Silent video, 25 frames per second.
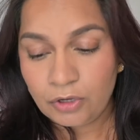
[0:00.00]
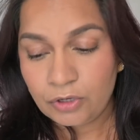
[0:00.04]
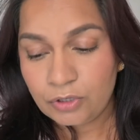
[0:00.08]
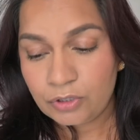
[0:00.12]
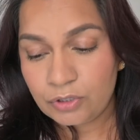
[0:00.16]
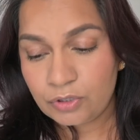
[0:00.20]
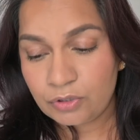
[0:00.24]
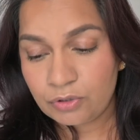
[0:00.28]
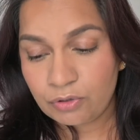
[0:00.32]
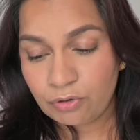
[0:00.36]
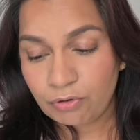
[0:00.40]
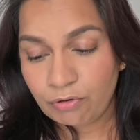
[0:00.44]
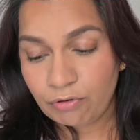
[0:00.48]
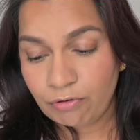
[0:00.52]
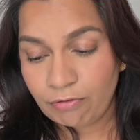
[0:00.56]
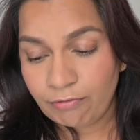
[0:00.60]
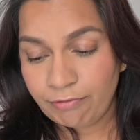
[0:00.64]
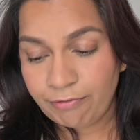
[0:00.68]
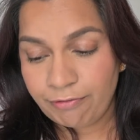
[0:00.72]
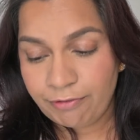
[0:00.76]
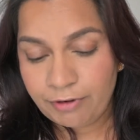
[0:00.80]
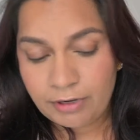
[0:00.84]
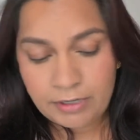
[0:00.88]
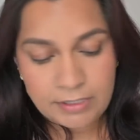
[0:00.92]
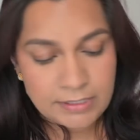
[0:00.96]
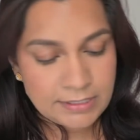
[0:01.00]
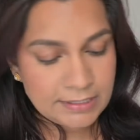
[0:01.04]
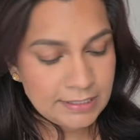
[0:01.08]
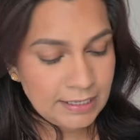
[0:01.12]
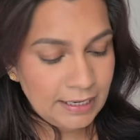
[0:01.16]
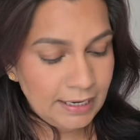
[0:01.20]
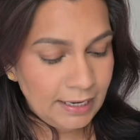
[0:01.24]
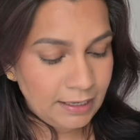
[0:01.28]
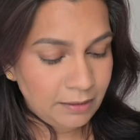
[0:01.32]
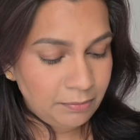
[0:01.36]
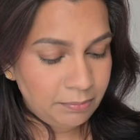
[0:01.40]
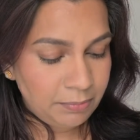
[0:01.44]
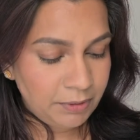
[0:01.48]
So first
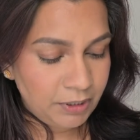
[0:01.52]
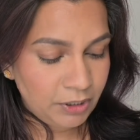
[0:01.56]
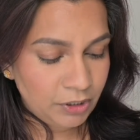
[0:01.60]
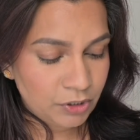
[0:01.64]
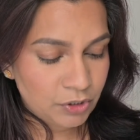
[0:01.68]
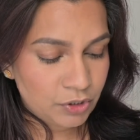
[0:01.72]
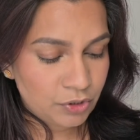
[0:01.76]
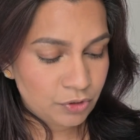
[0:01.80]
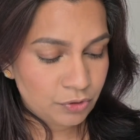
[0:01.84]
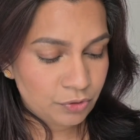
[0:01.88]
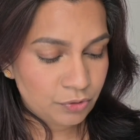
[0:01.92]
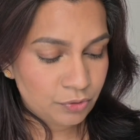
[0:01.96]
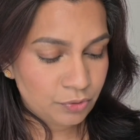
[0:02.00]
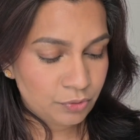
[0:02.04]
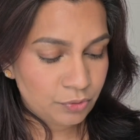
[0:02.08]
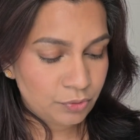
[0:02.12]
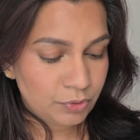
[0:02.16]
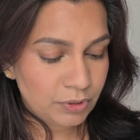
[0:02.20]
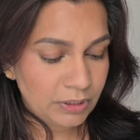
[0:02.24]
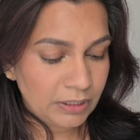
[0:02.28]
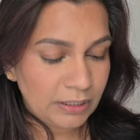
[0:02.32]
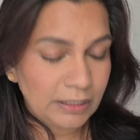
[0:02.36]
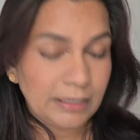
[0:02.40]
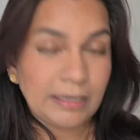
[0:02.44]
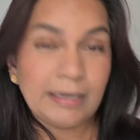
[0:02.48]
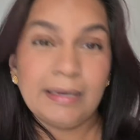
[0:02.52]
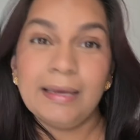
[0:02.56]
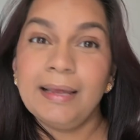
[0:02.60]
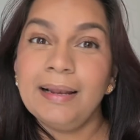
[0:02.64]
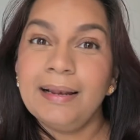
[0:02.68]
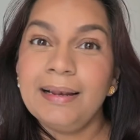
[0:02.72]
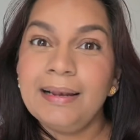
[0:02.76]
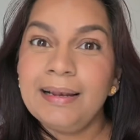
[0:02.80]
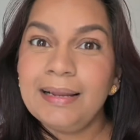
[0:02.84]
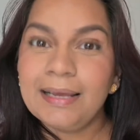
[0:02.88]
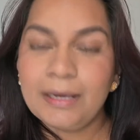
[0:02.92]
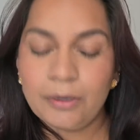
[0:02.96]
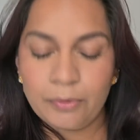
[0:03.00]
let me do the
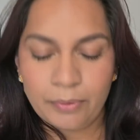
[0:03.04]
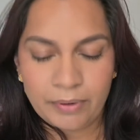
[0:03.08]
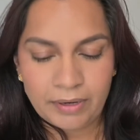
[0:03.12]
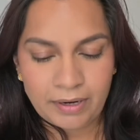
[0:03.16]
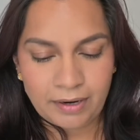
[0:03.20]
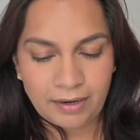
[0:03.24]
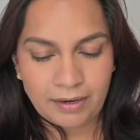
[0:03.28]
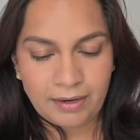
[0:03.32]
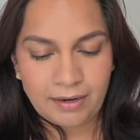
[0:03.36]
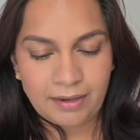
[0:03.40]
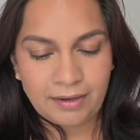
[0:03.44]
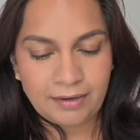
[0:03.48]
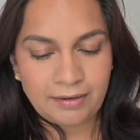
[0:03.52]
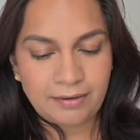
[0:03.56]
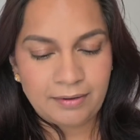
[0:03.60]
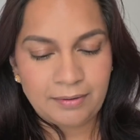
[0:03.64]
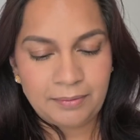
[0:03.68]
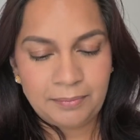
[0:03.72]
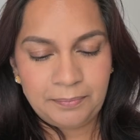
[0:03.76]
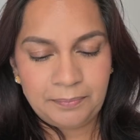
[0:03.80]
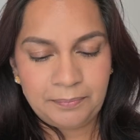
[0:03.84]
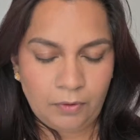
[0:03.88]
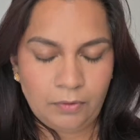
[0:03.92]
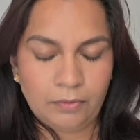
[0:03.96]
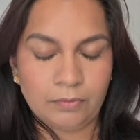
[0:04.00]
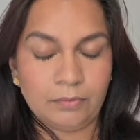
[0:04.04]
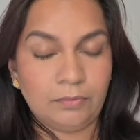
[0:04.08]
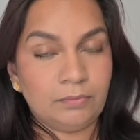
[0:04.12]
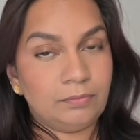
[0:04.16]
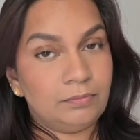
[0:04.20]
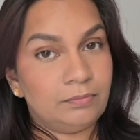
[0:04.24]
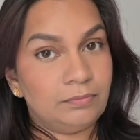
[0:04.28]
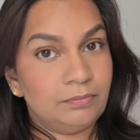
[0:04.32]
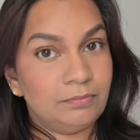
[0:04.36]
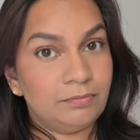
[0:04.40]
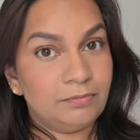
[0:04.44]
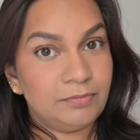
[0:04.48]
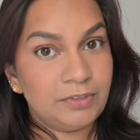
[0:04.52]
liquid eyeliner. Oh,
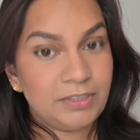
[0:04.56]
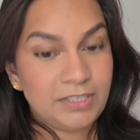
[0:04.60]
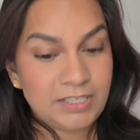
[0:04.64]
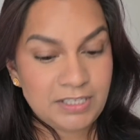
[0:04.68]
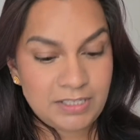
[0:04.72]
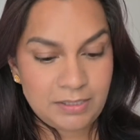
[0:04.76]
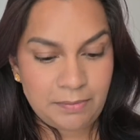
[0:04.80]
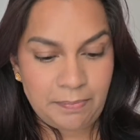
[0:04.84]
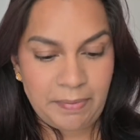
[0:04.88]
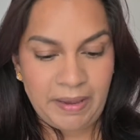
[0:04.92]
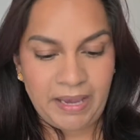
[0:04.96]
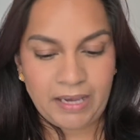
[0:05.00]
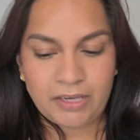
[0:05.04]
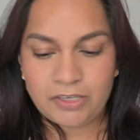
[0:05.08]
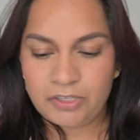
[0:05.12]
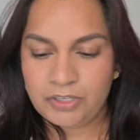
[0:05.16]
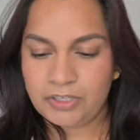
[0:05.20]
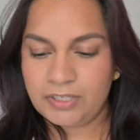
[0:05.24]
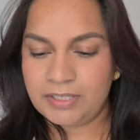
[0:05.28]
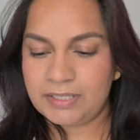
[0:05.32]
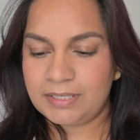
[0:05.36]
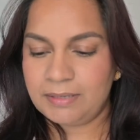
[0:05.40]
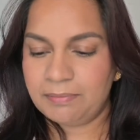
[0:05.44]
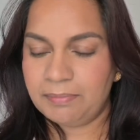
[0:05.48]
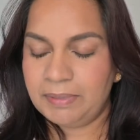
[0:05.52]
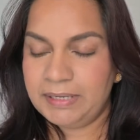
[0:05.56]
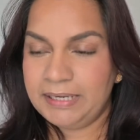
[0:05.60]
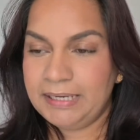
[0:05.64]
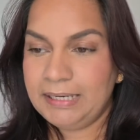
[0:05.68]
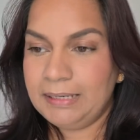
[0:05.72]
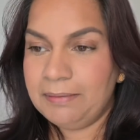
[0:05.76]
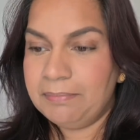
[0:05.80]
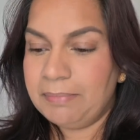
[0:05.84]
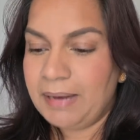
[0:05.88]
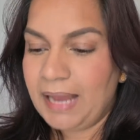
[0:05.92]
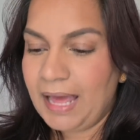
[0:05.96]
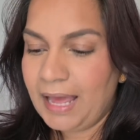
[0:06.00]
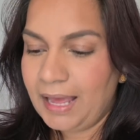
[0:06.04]
for this the packaging is
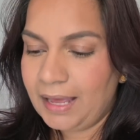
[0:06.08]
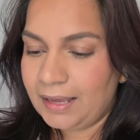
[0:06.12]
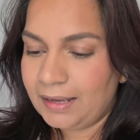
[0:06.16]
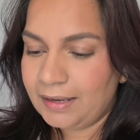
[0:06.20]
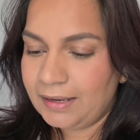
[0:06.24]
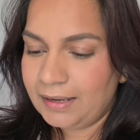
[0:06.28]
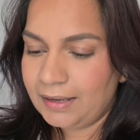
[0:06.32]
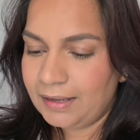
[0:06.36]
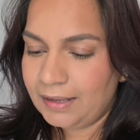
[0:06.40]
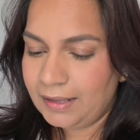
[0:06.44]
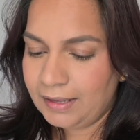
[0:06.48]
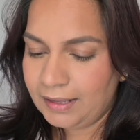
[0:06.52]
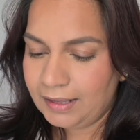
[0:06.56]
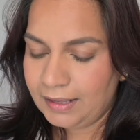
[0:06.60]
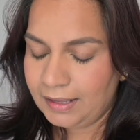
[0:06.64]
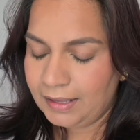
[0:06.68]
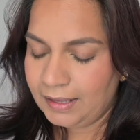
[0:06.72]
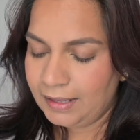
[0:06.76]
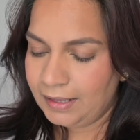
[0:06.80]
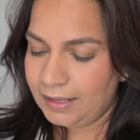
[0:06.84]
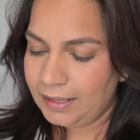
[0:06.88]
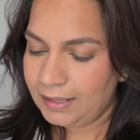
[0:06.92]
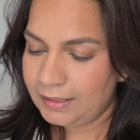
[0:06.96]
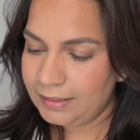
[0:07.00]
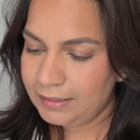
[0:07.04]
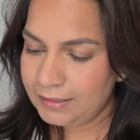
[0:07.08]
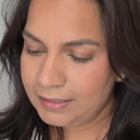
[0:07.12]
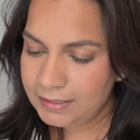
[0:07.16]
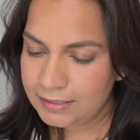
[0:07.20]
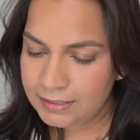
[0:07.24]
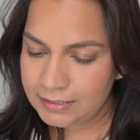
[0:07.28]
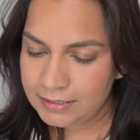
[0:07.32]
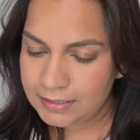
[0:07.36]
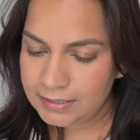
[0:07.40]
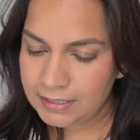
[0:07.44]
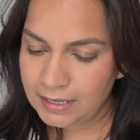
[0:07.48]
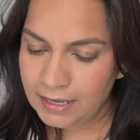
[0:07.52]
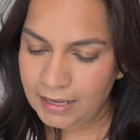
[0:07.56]
completely black, and
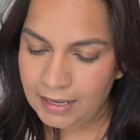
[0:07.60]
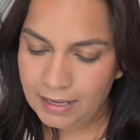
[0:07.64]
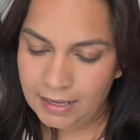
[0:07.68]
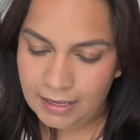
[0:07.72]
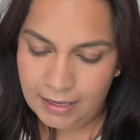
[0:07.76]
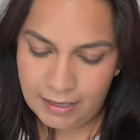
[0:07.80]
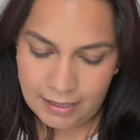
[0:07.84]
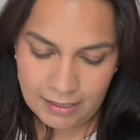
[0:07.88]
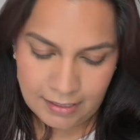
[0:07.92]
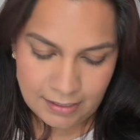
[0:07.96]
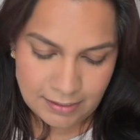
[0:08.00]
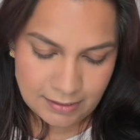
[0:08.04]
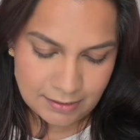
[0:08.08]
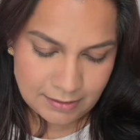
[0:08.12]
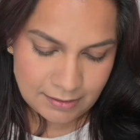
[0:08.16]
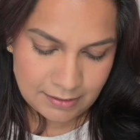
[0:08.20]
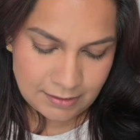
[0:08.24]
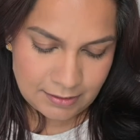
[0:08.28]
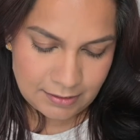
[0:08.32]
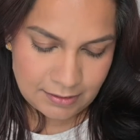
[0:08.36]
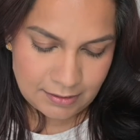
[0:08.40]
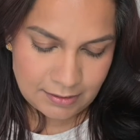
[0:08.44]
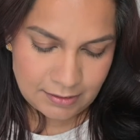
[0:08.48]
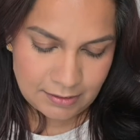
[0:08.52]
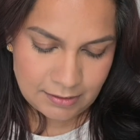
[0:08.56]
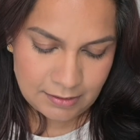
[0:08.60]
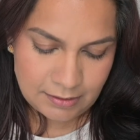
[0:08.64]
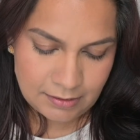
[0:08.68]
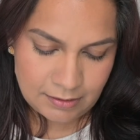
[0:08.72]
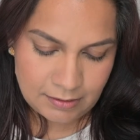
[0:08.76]
this has